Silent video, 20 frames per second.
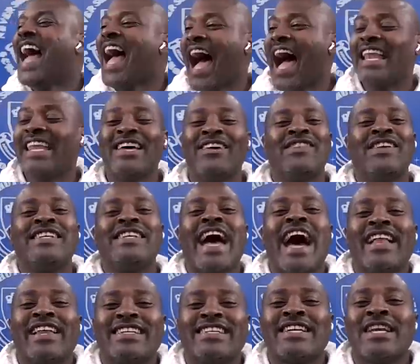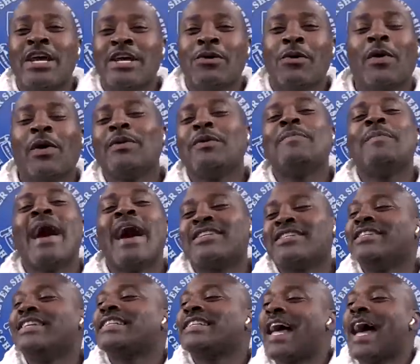I lived in Dallas. Would you
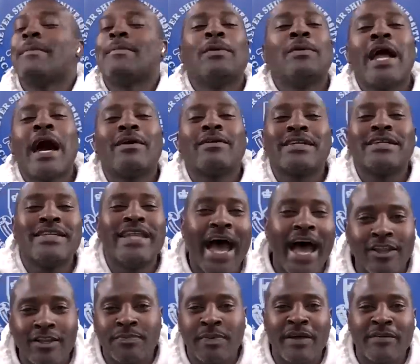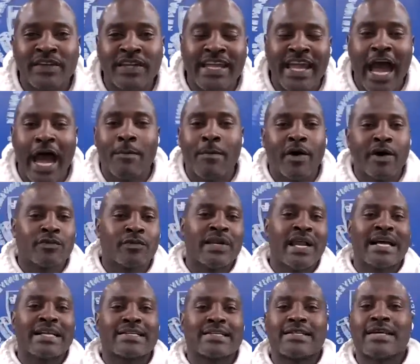imagine this happened when I was in Dallas playing for the Cowboys when
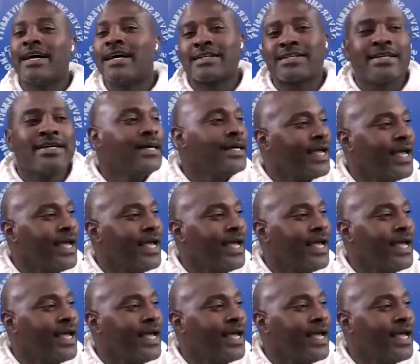I sucked?